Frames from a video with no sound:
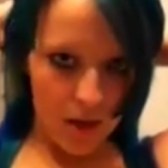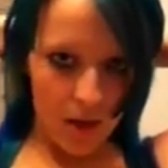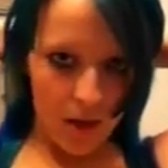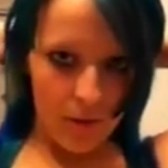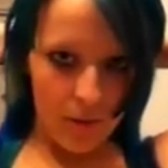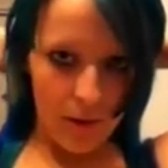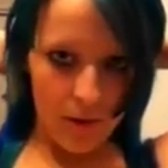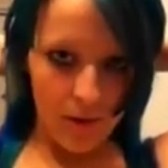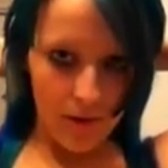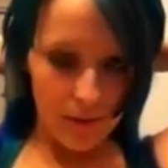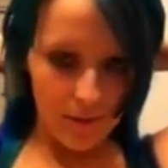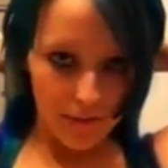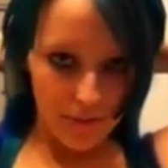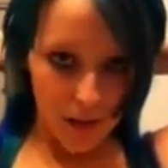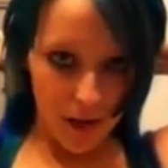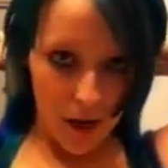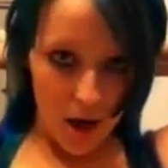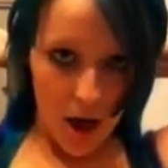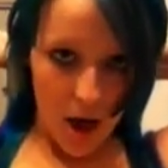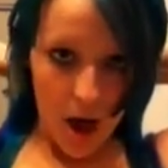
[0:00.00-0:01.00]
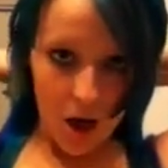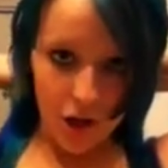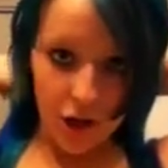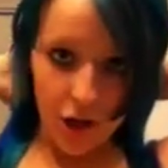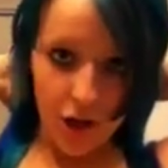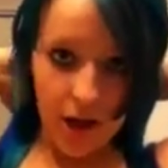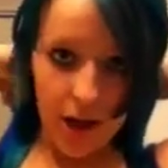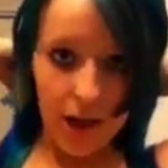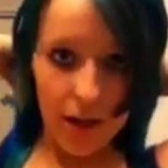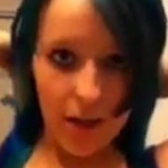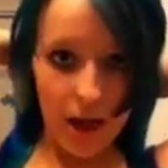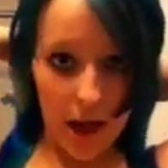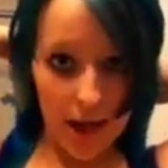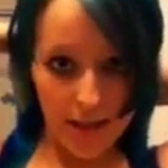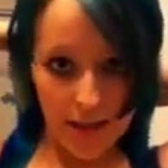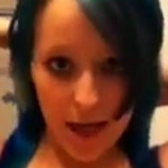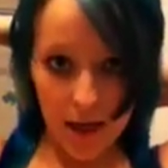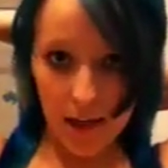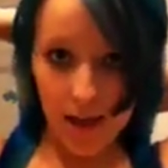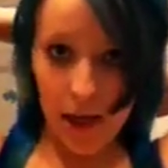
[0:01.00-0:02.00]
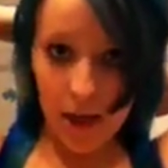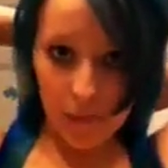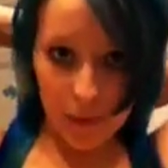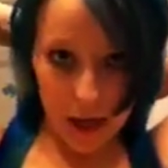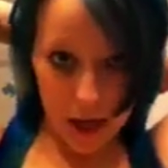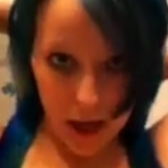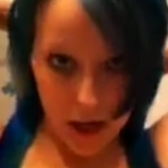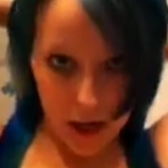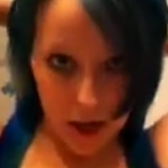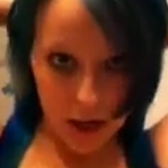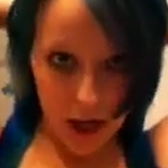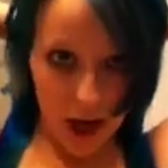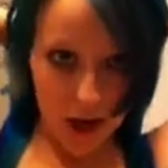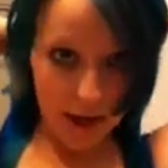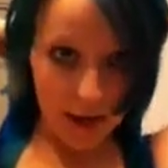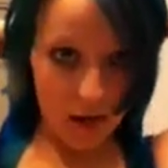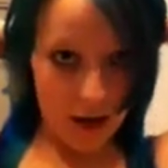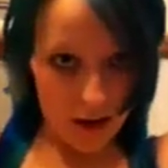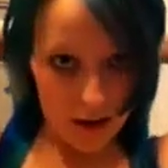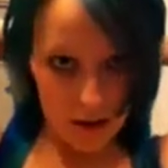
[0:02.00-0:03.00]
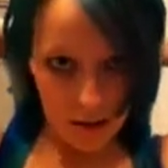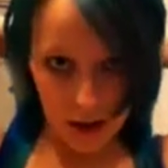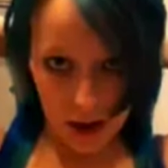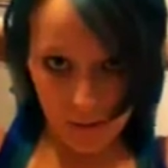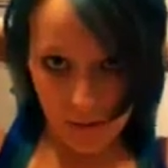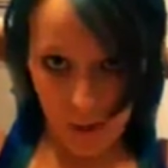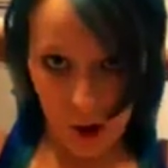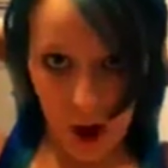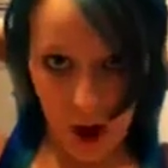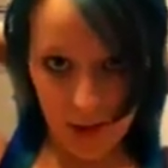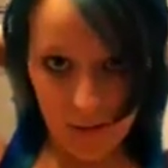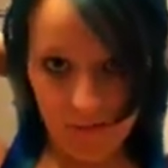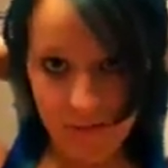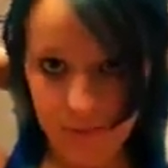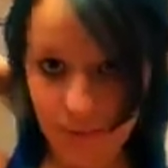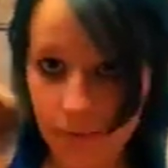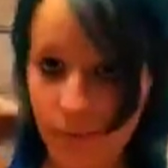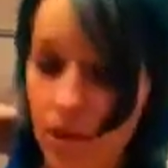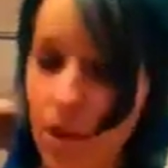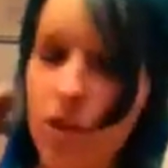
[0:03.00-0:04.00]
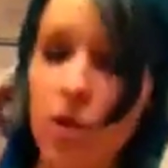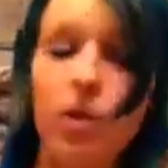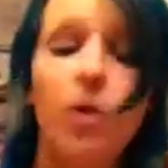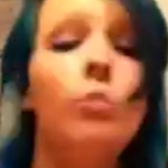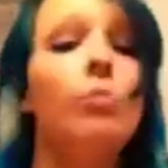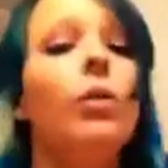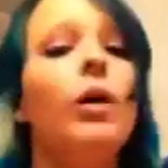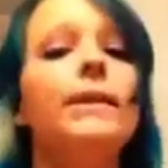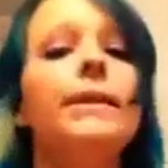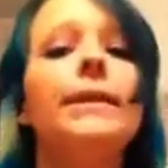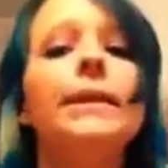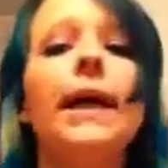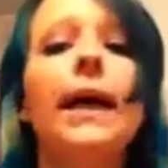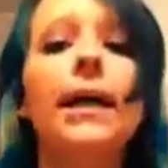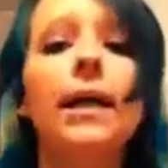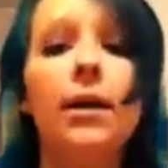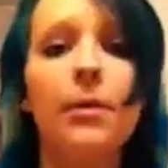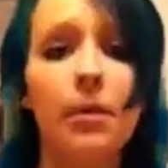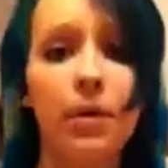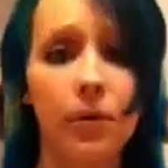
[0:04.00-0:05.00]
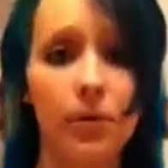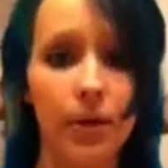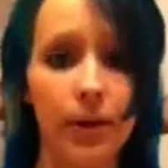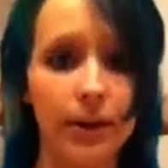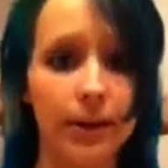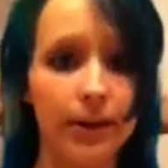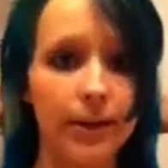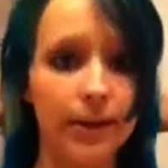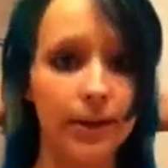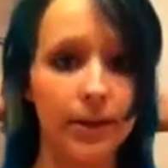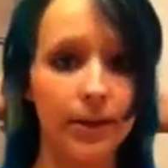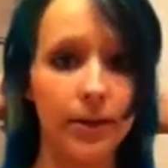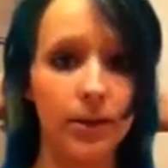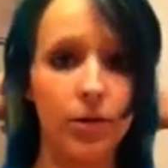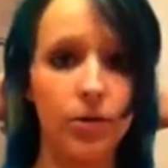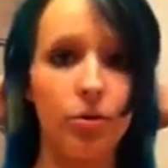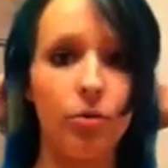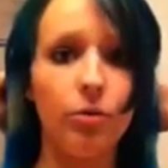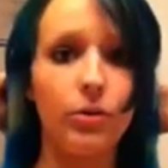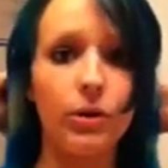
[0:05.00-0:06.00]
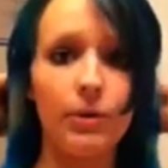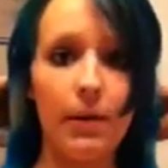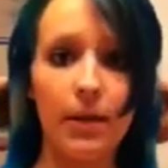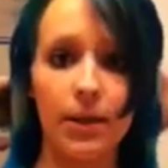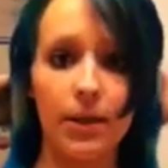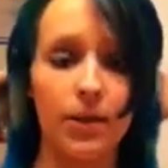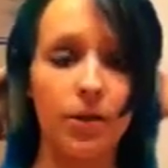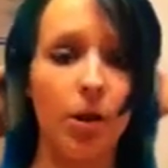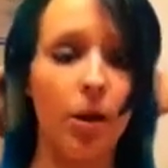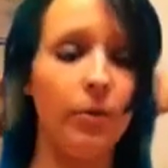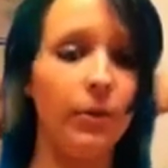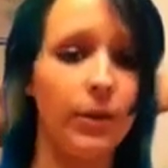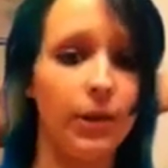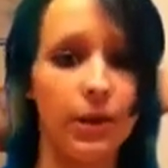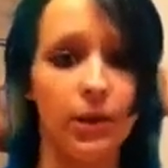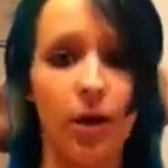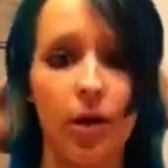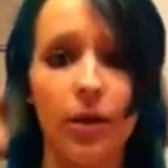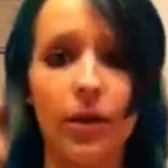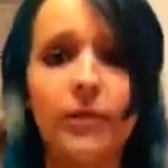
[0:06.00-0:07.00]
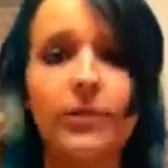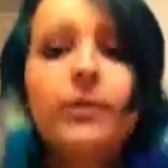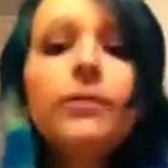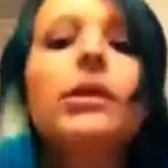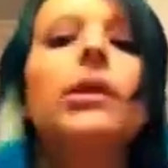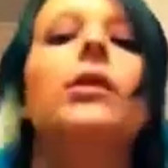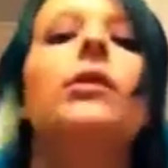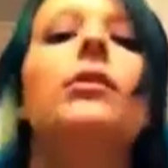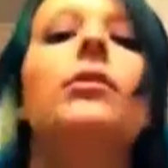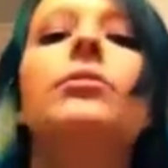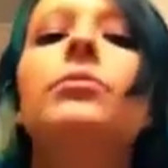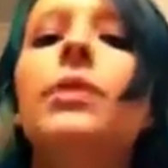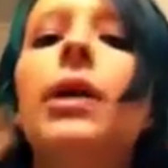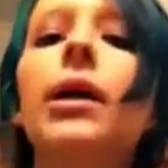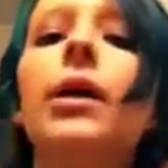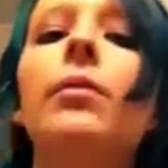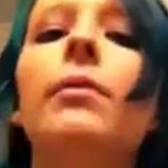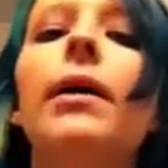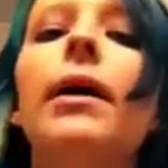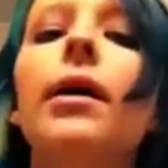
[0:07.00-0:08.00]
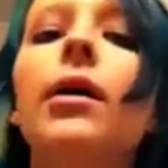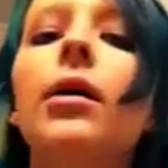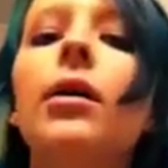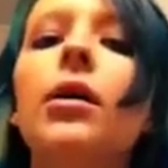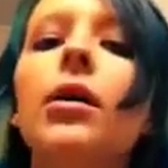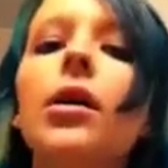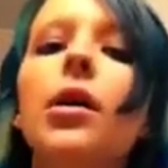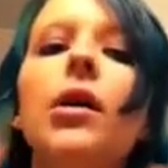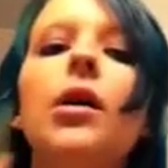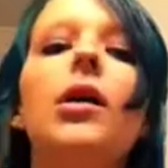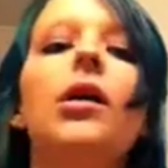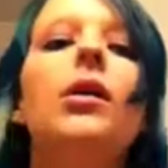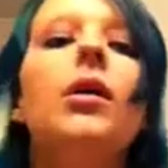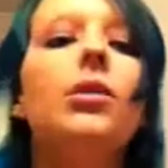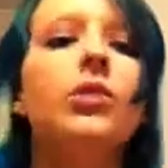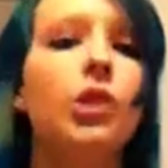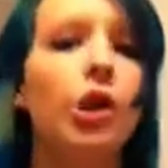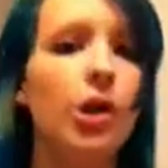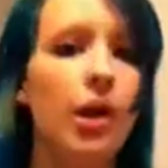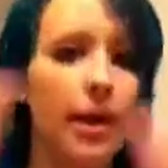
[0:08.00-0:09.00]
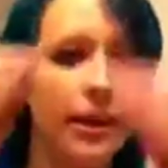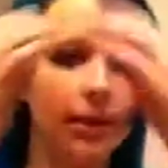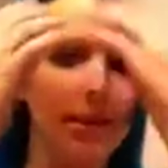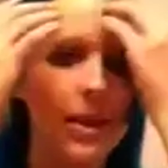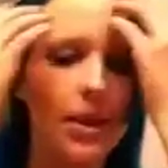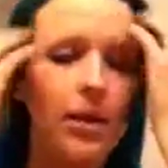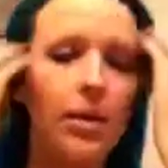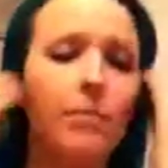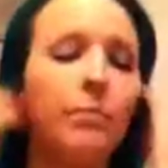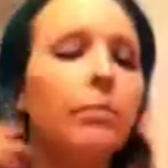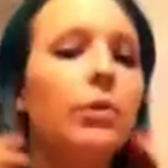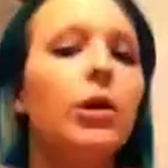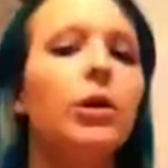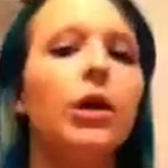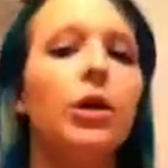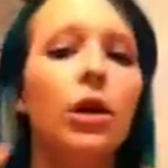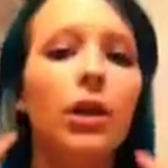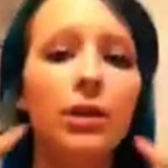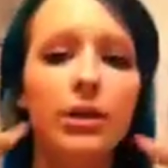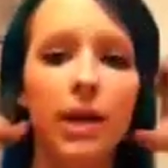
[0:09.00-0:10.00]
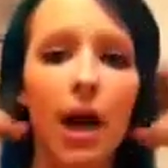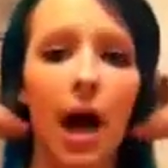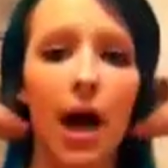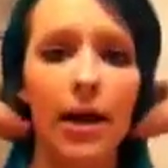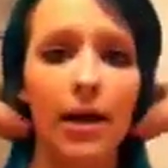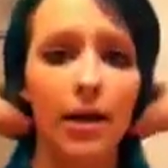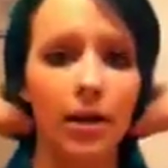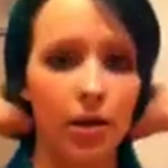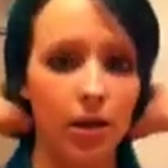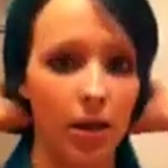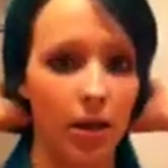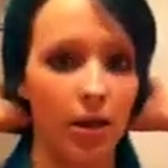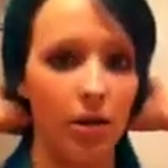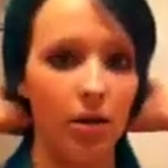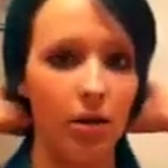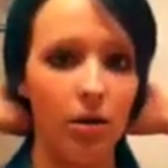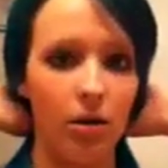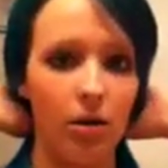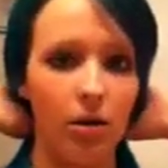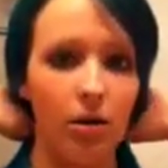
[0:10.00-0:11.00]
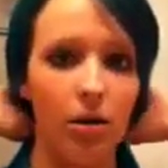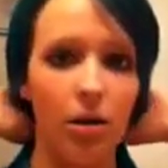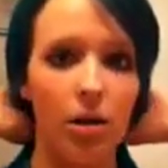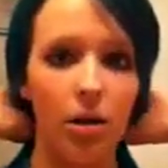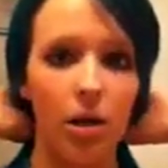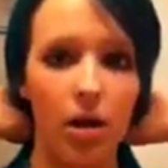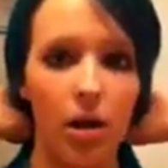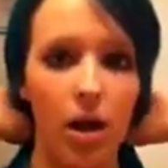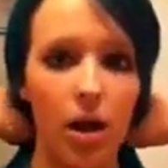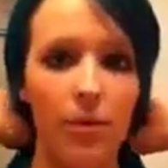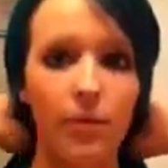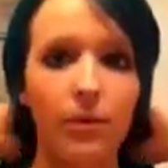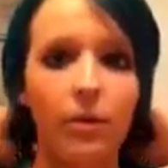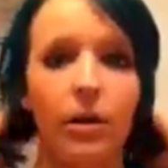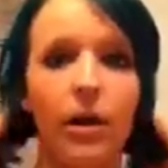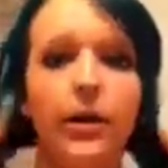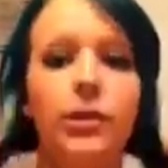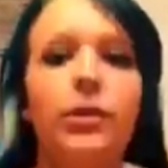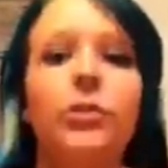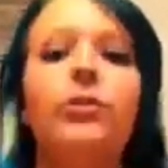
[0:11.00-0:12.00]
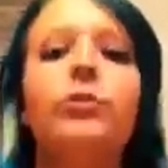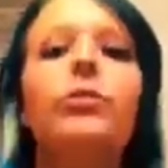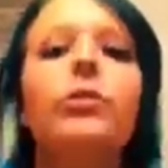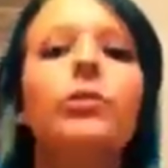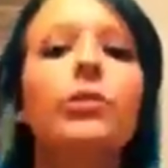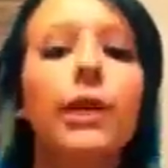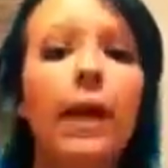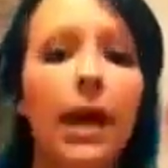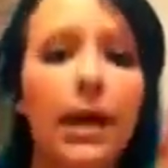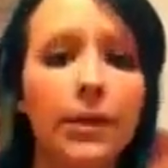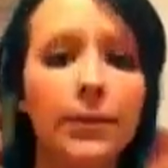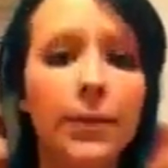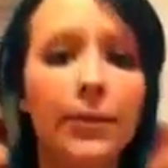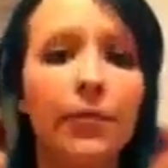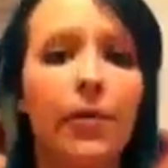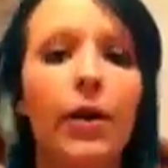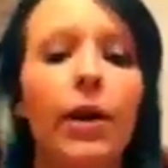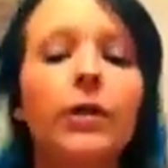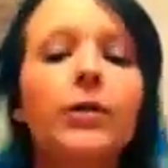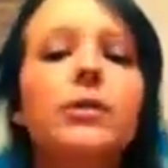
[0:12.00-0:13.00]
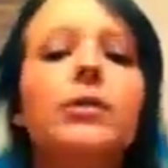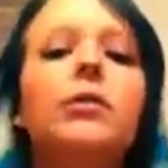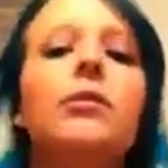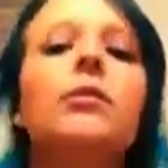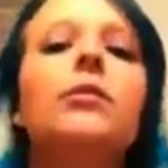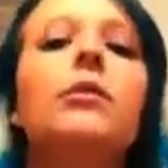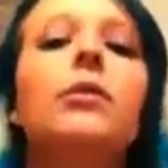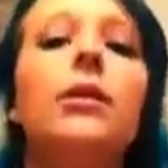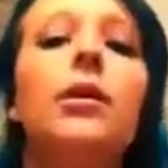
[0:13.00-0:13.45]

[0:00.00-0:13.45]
Well, I'll show you guys how to dye your hair like mine. Once school is about to start, which is August 15th is when I get back. And I'll show you guys then, because I'm going to dye it like 2 or 3 days before I go to school.